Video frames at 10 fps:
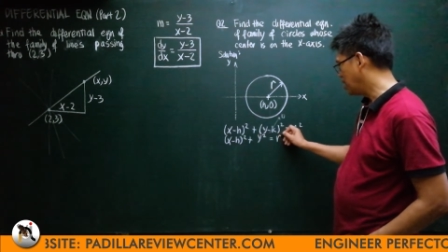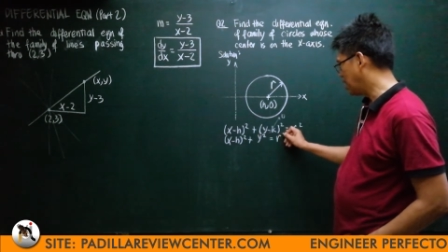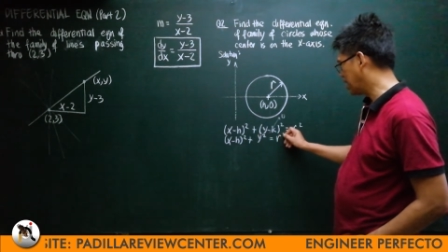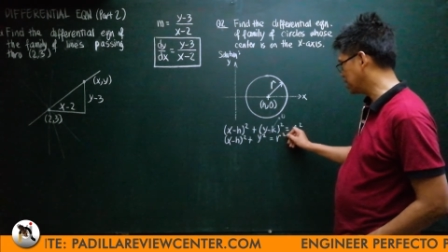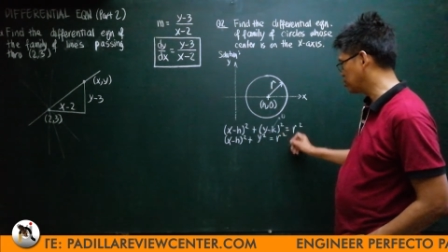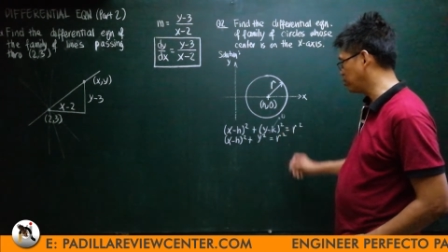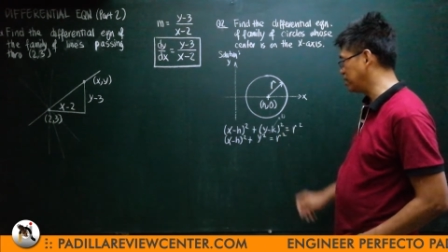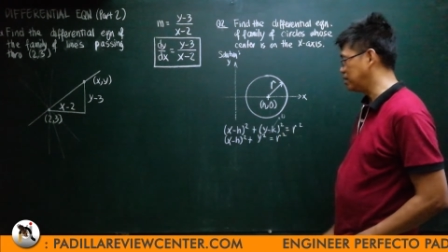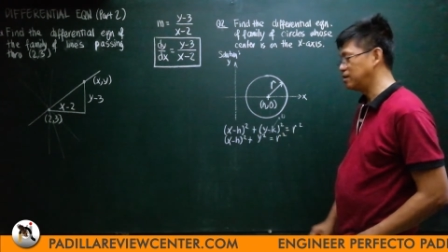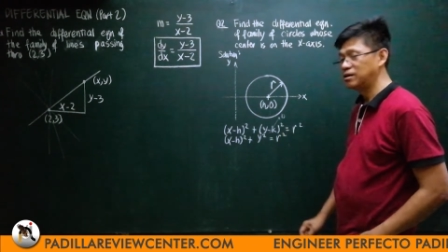r
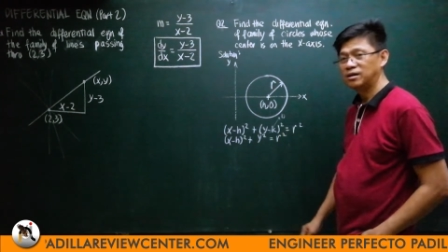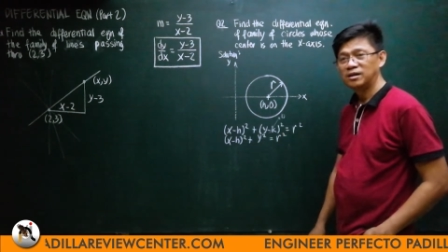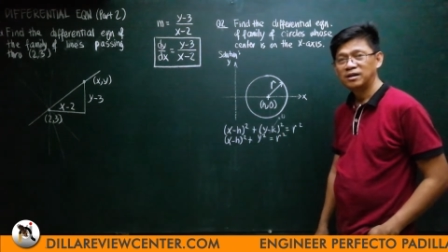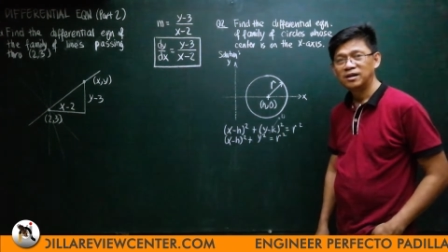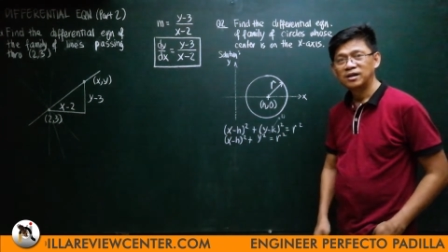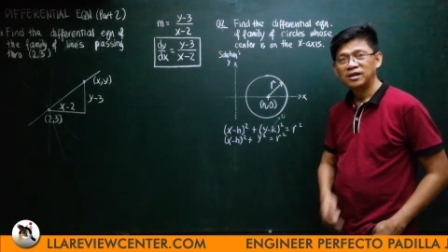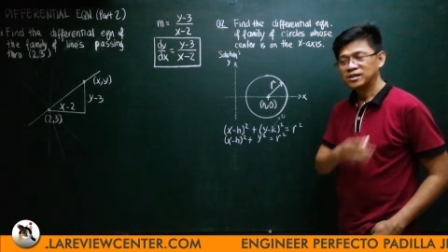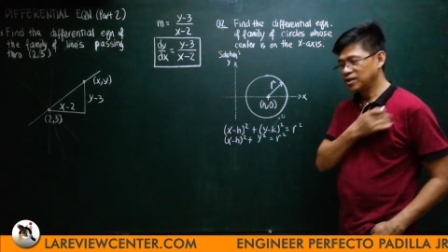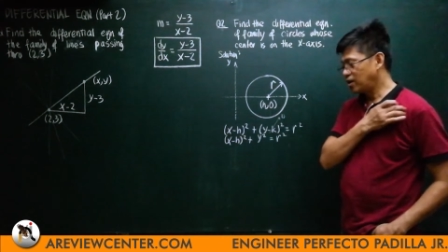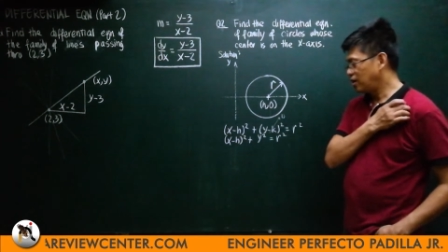squared.
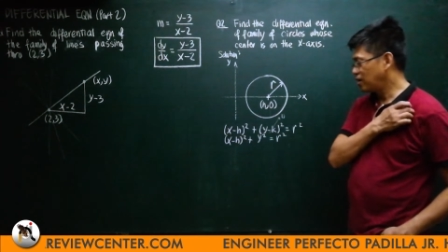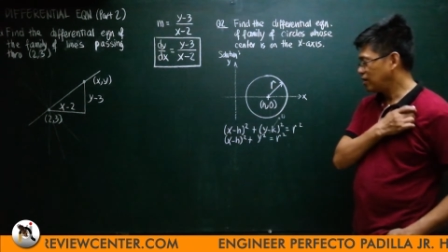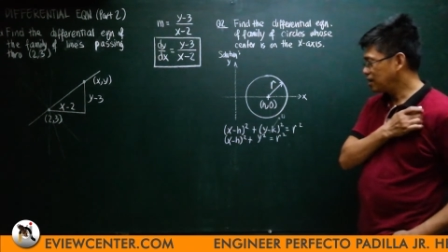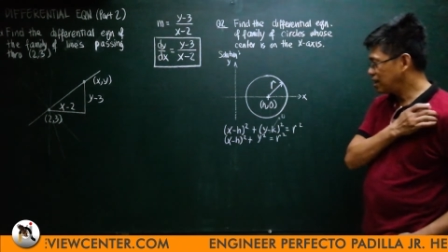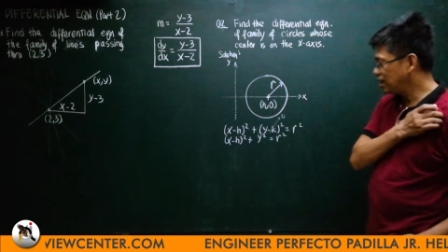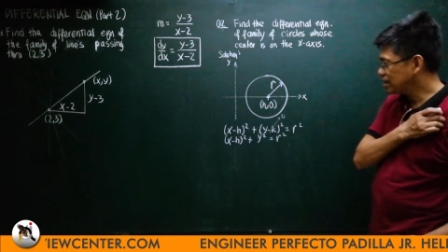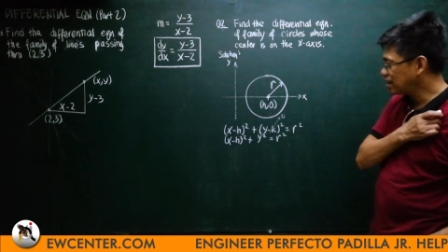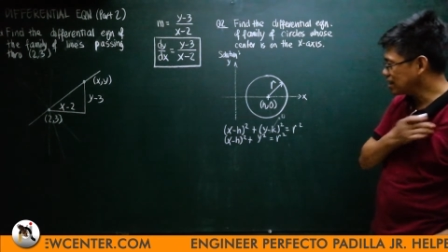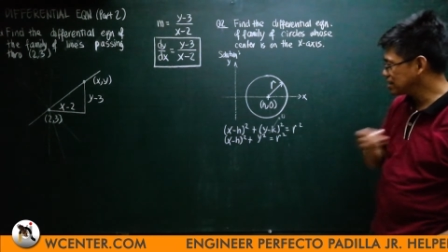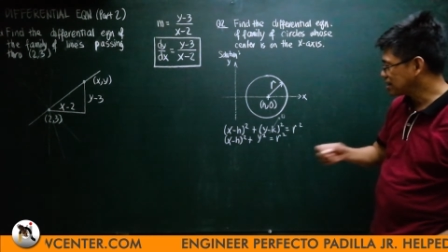So let
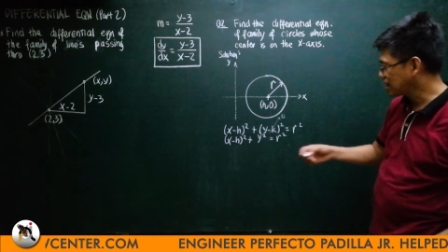us